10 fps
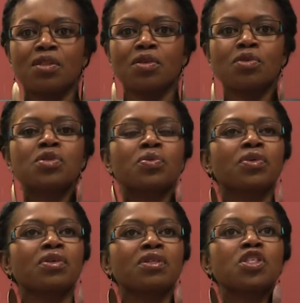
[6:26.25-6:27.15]
those
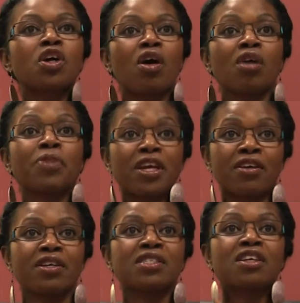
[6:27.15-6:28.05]
were top
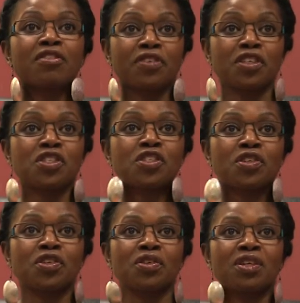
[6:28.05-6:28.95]
areas of
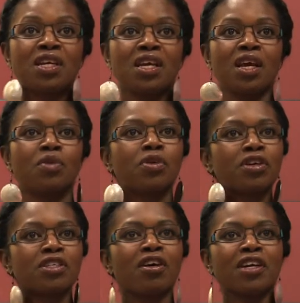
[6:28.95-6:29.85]
concern. And we're
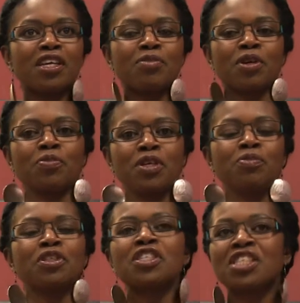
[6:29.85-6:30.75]
not talking about
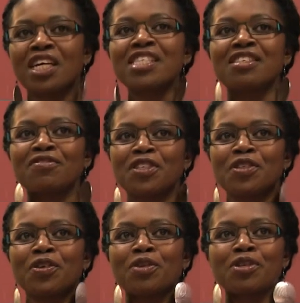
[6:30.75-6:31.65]
people just in
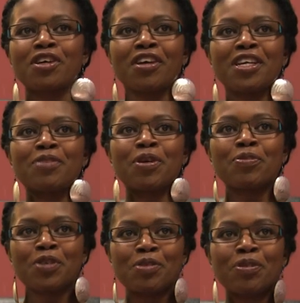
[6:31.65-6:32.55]
Victoria, we're talking
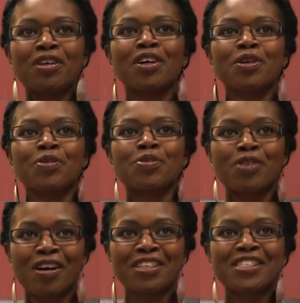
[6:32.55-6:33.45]
about people
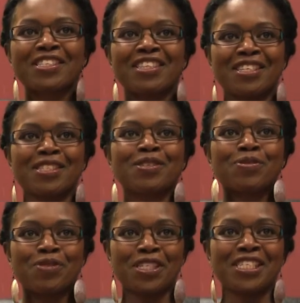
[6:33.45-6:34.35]
across this
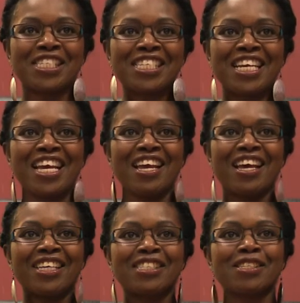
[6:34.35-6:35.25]
region.
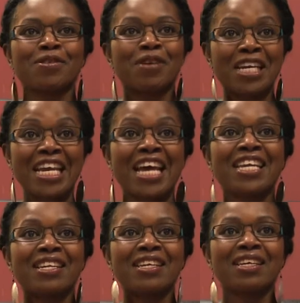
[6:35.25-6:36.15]
And so
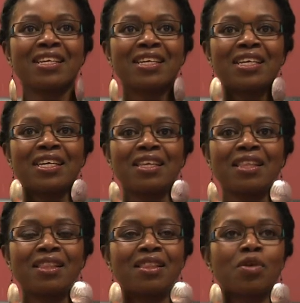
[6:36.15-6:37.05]
again,
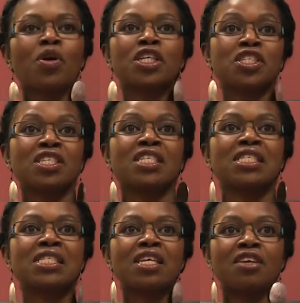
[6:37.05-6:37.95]
the question
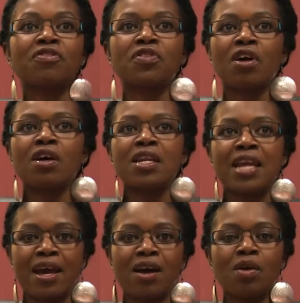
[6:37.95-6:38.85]
is, if not
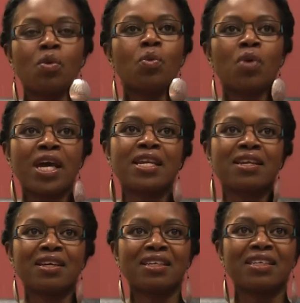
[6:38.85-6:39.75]
now, when?